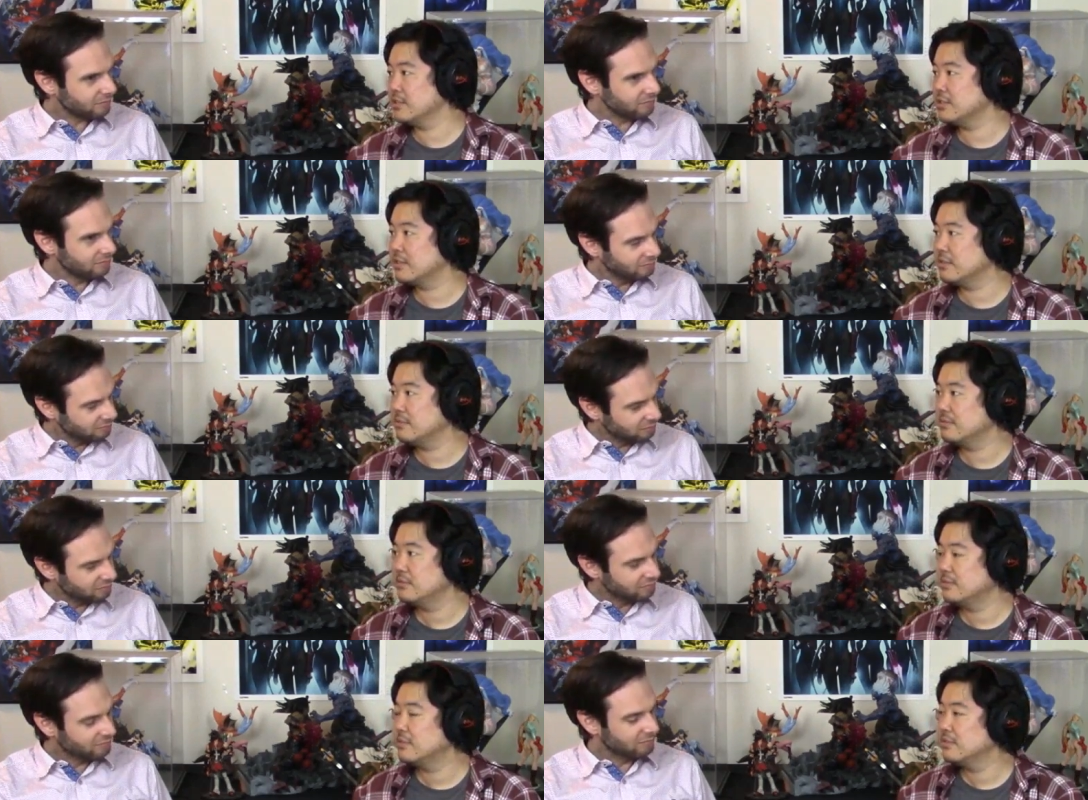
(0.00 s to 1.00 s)
Speaker 1: So,
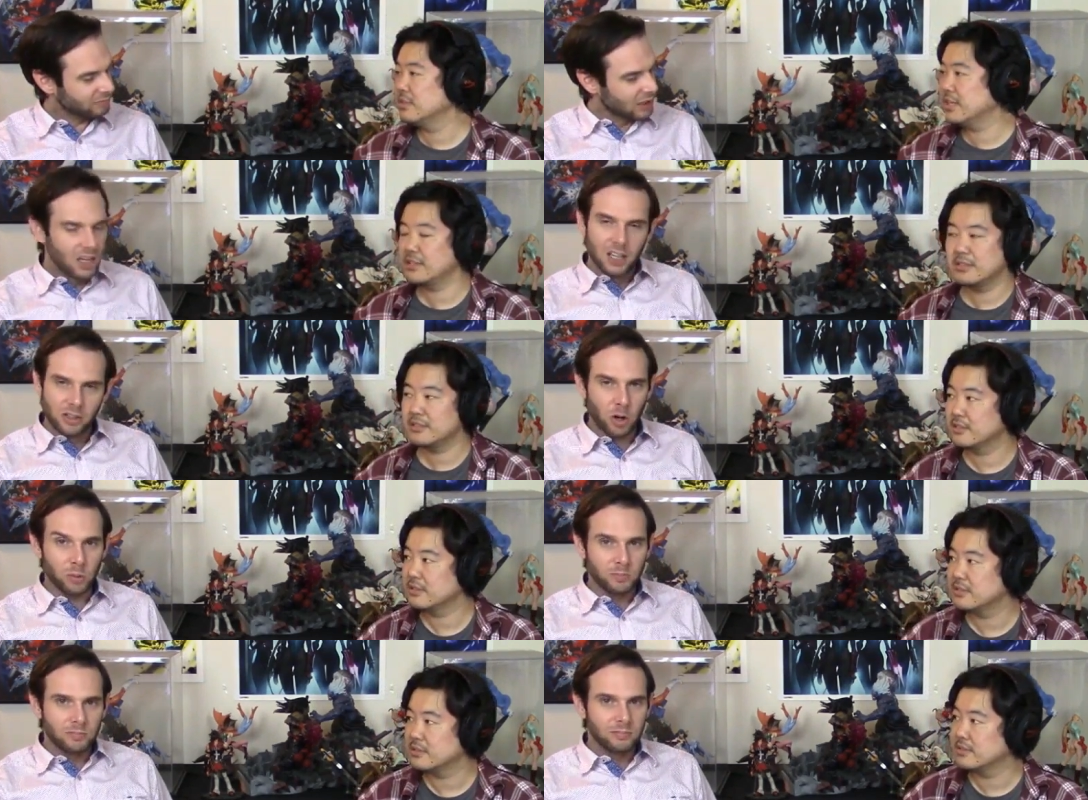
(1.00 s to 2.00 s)
yeah.
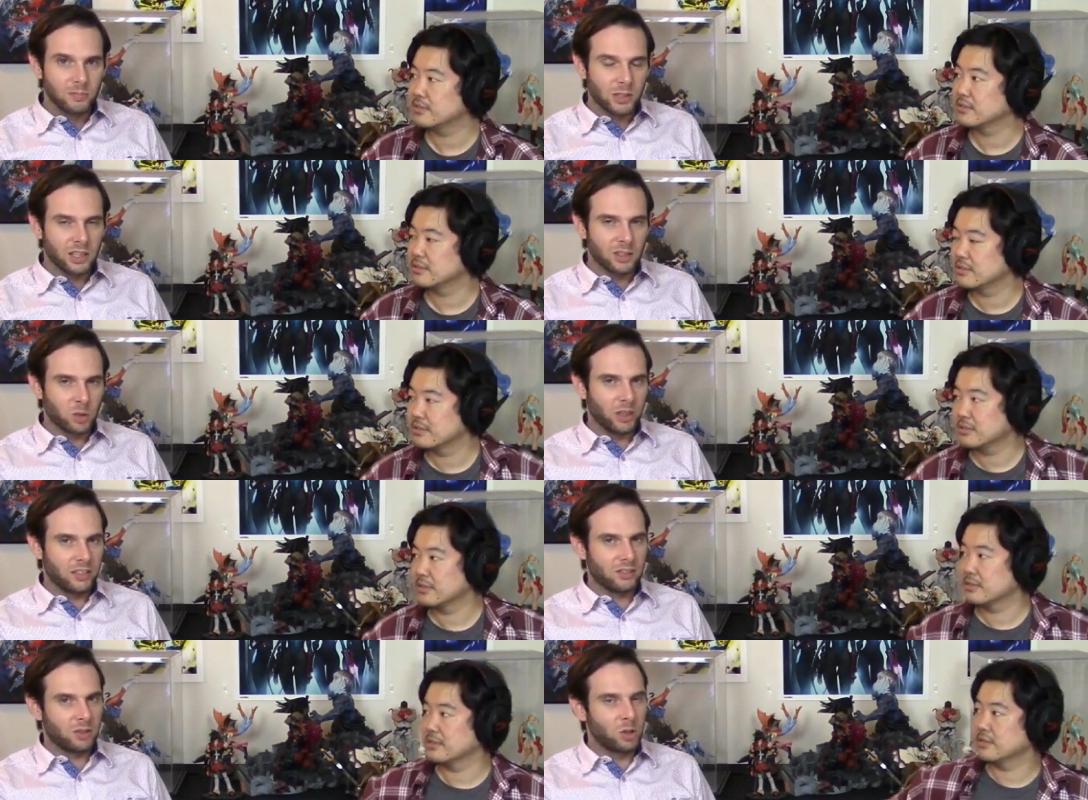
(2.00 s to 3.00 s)
So send
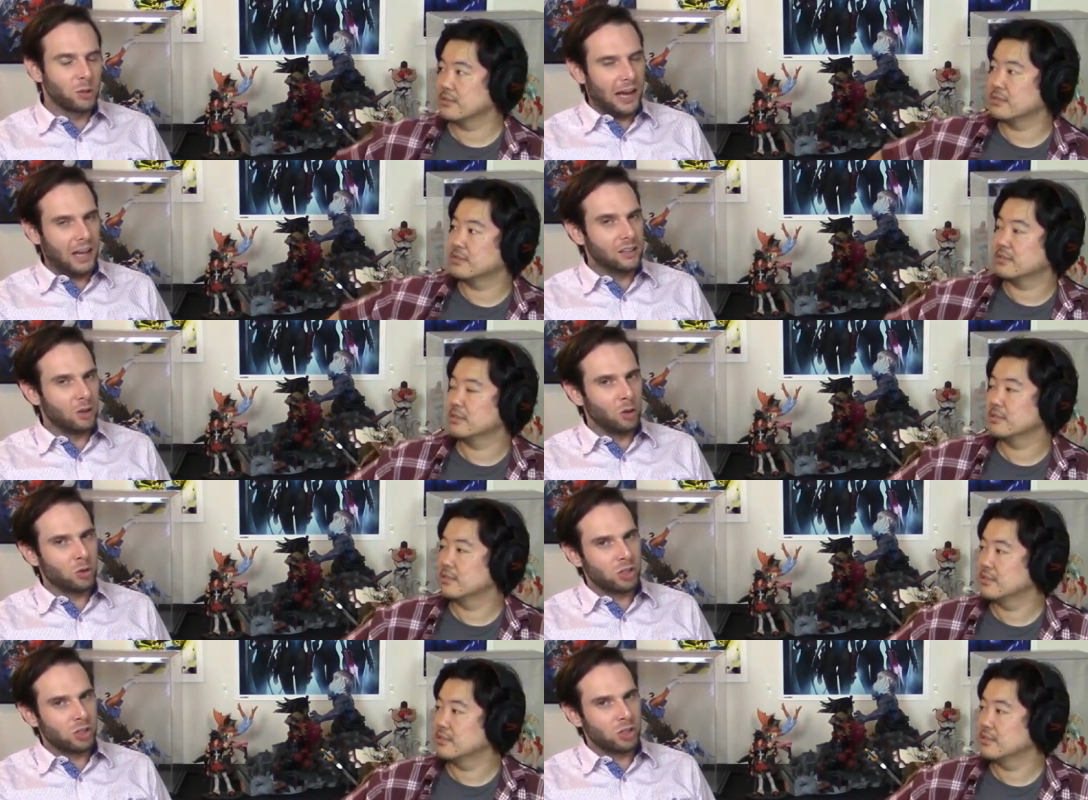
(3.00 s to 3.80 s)
tweets to at Ultra